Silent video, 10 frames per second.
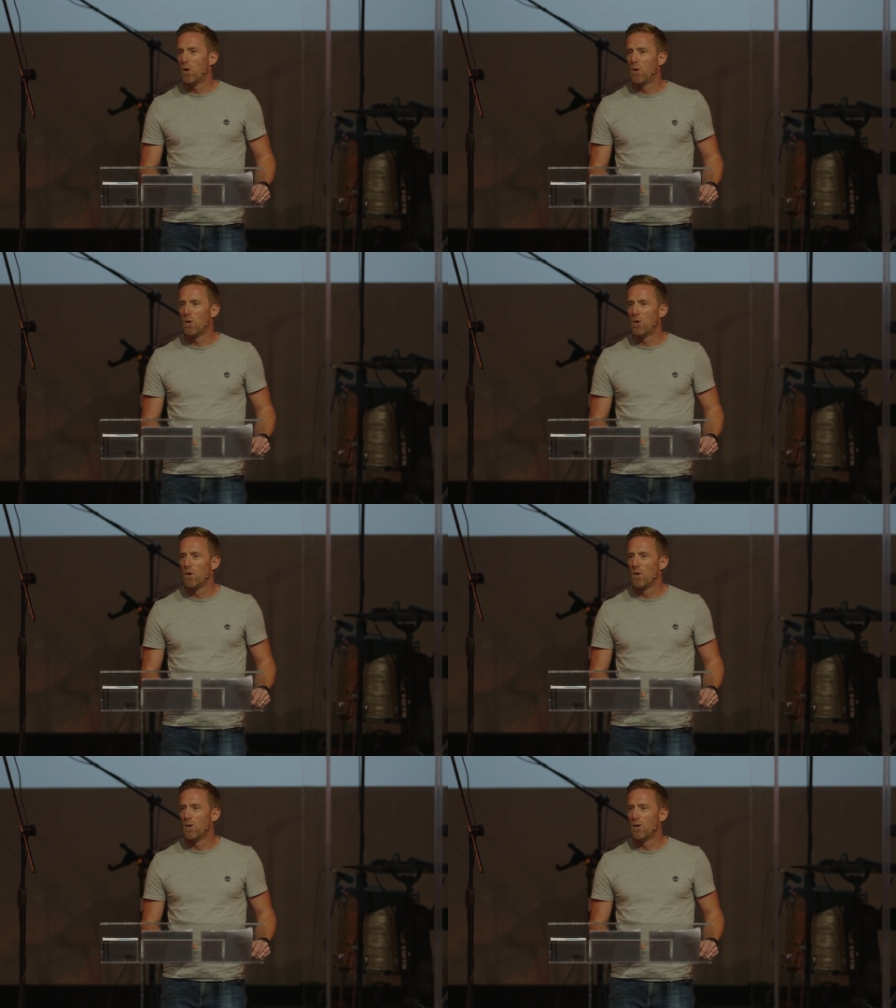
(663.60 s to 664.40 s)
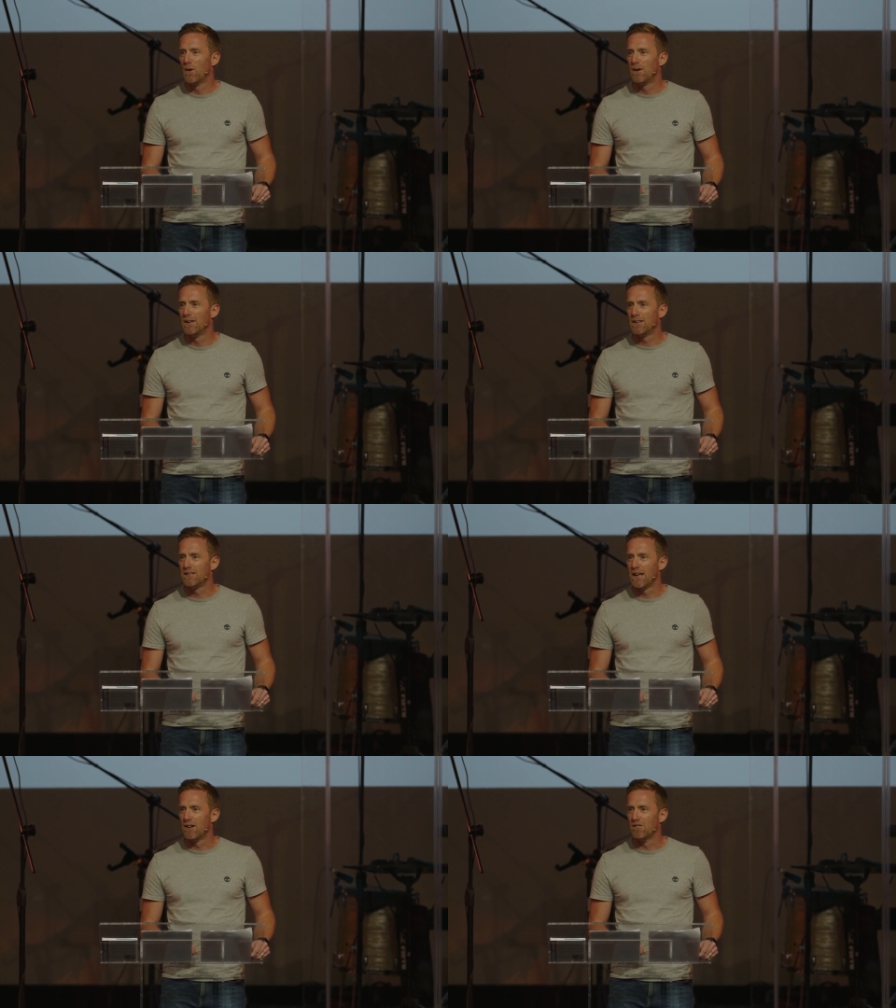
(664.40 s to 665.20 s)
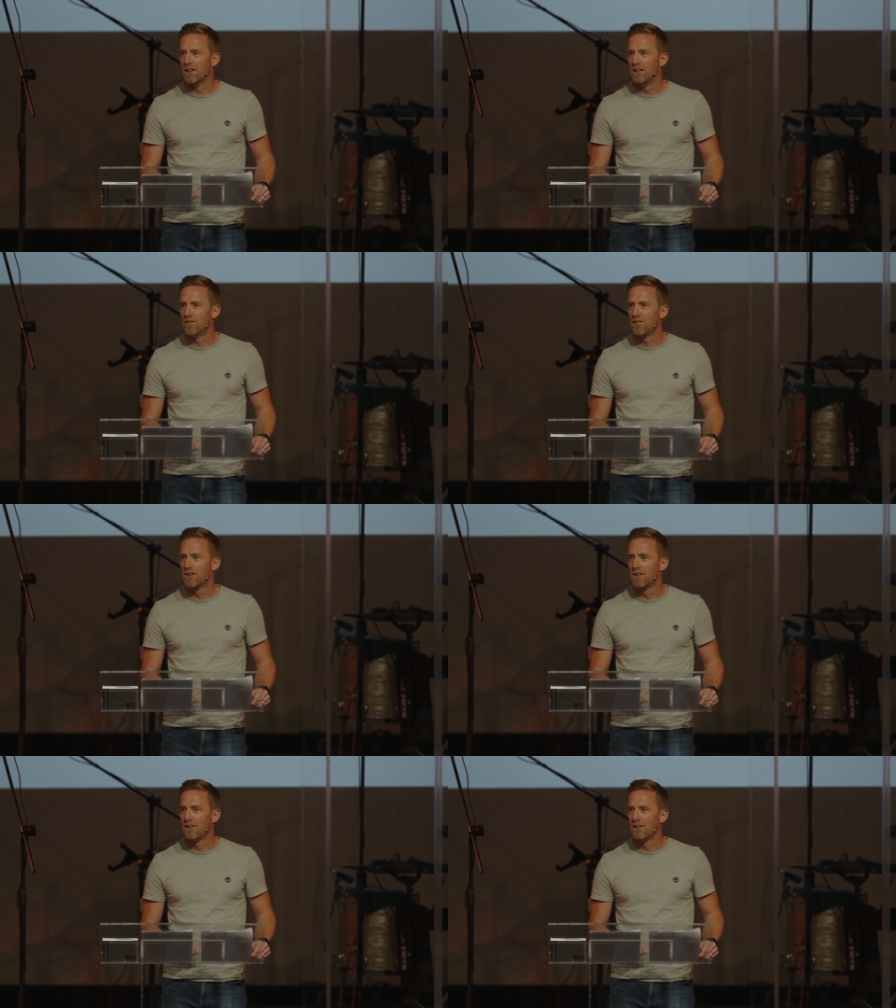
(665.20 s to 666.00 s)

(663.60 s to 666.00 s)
Whew. Isn't that a relief?